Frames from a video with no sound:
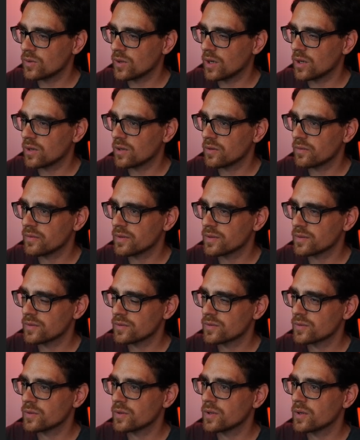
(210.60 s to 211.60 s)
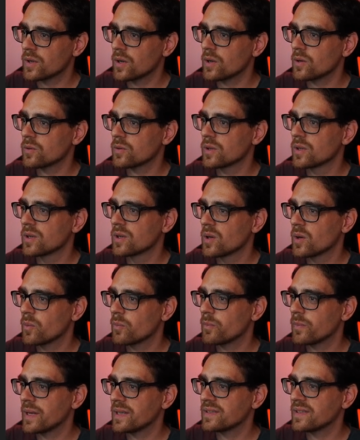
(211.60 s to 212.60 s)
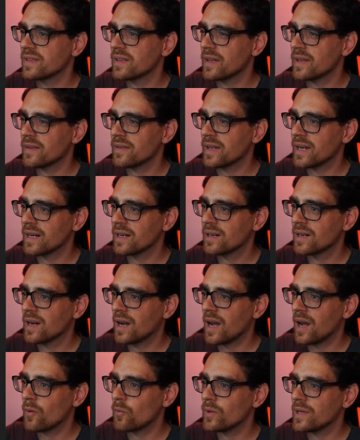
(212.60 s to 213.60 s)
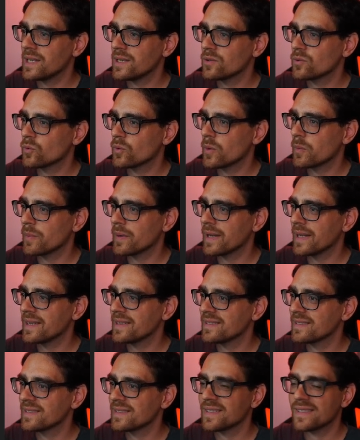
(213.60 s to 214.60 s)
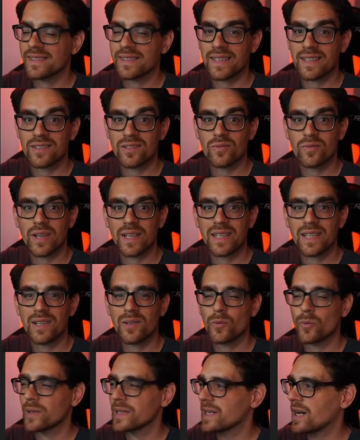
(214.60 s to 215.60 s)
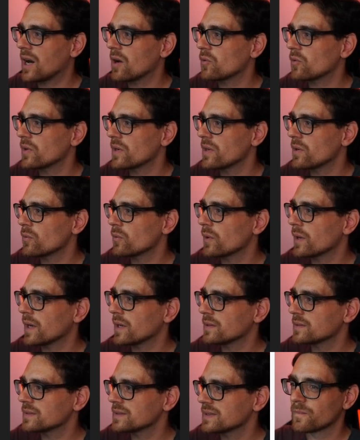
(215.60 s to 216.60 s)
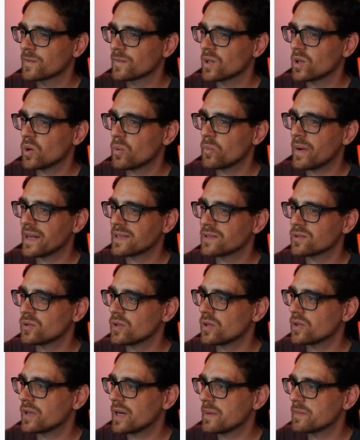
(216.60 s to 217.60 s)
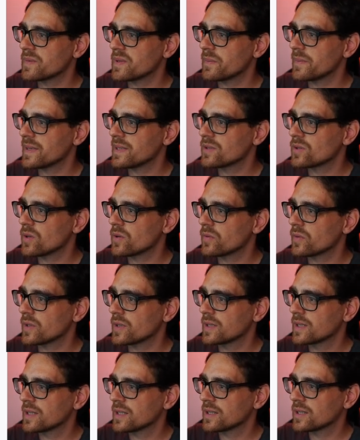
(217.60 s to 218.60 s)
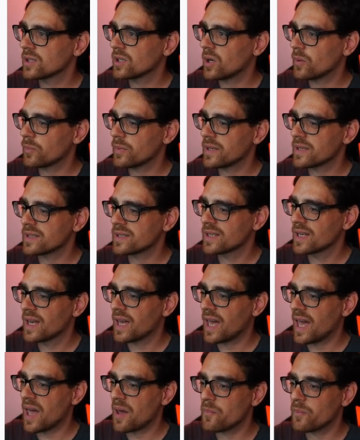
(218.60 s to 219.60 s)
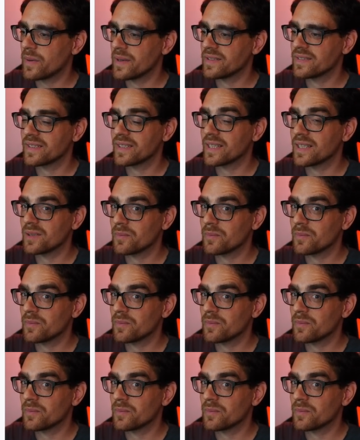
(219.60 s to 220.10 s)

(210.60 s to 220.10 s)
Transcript: our Visual Studio Code, paste it in there, and we need to replace this section right here with our URL. Go back to your MCP server, copy it, and paste it in the